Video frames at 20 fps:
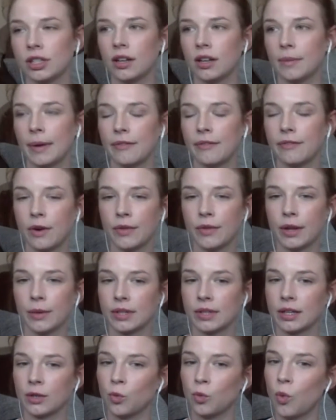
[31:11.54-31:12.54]
on my phone that was
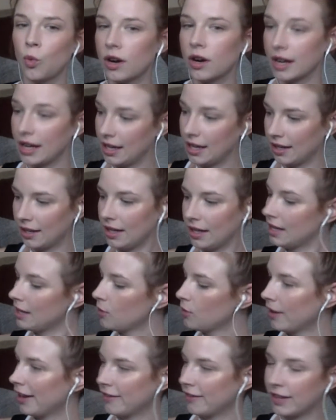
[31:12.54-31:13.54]
like, warning, heat
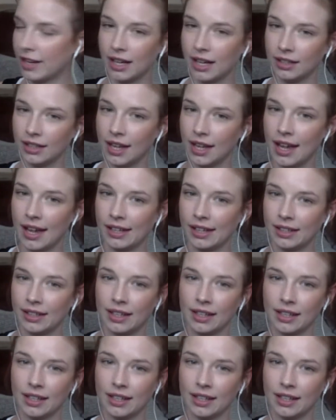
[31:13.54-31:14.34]
wave in LA, like